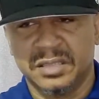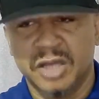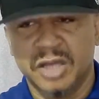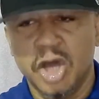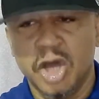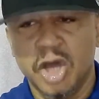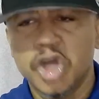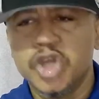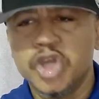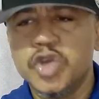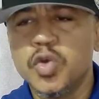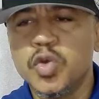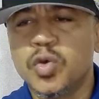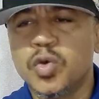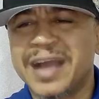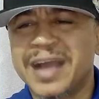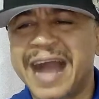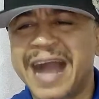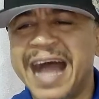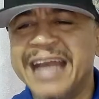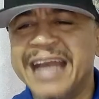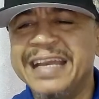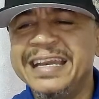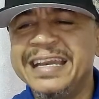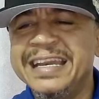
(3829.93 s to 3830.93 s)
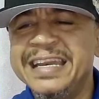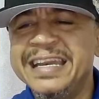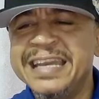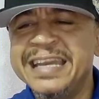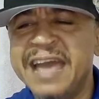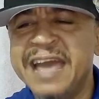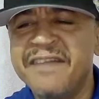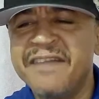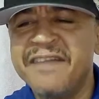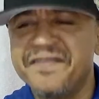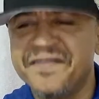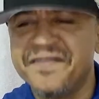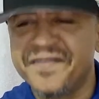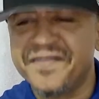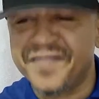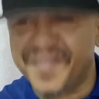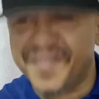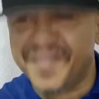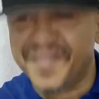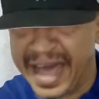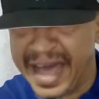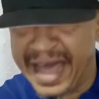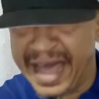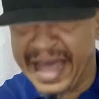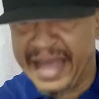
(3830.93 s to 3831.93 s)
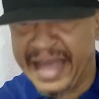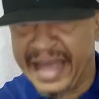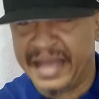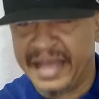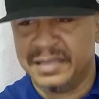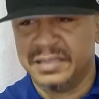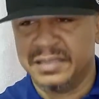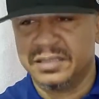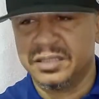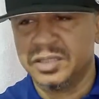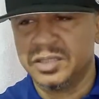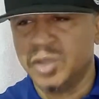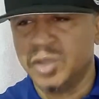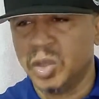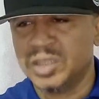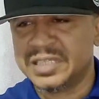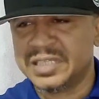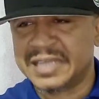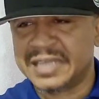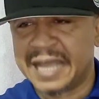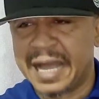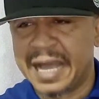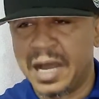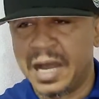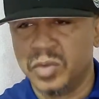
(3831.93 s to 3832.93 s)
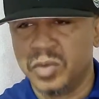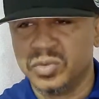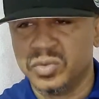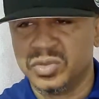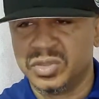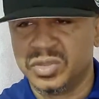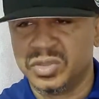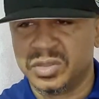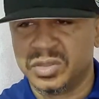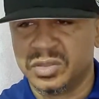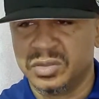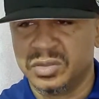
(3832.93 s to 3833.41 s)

You can never not count.